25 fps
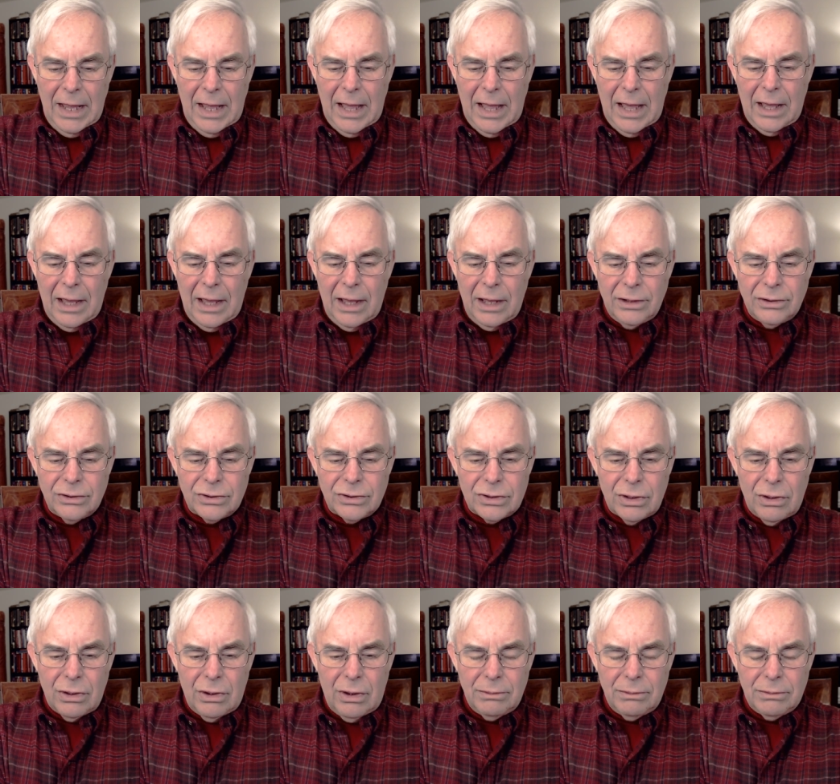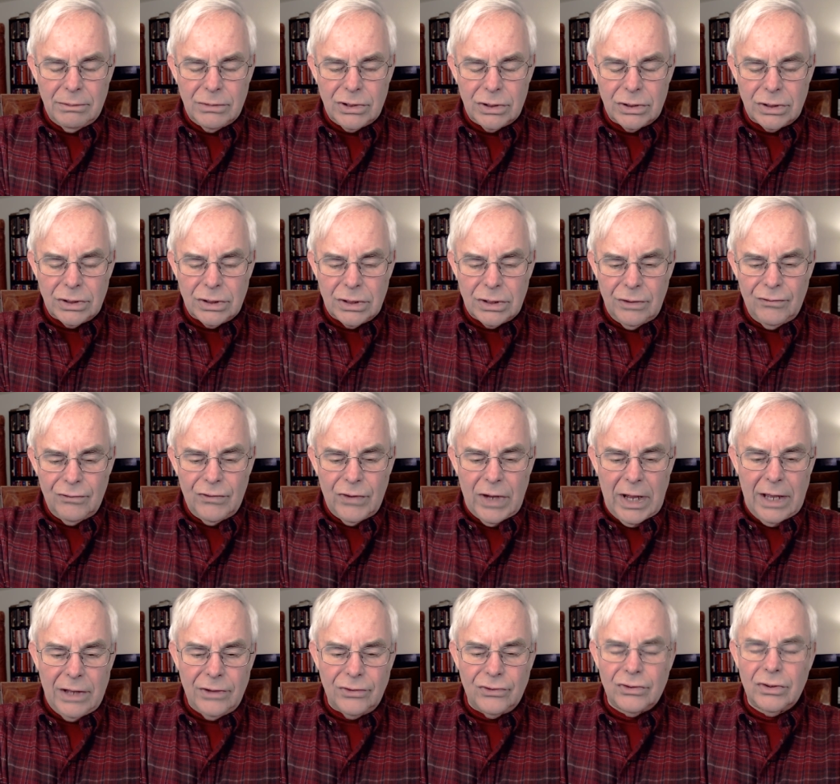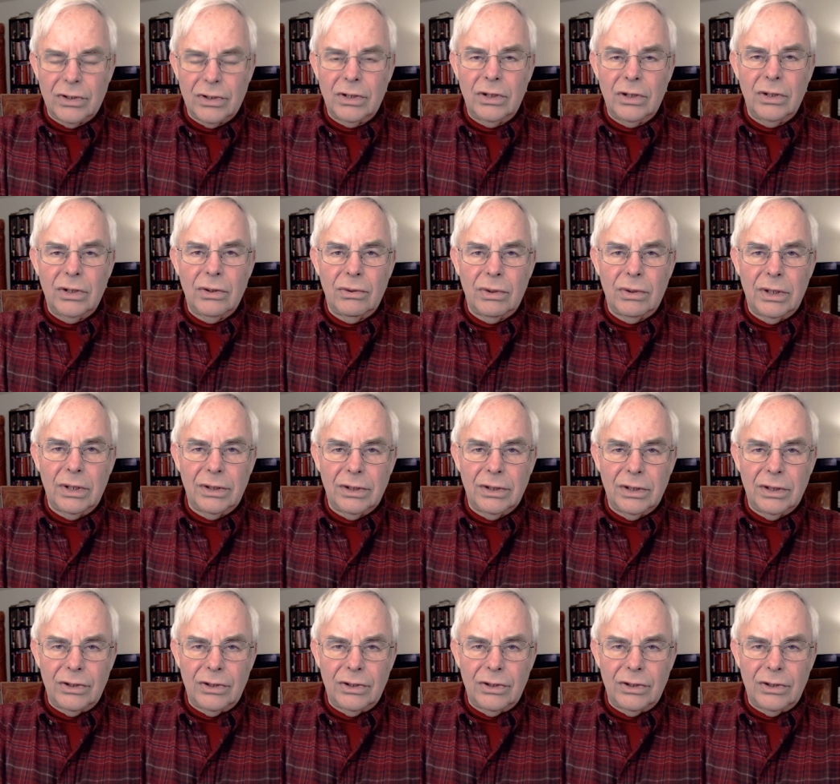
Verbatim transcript: And so I'm just advising you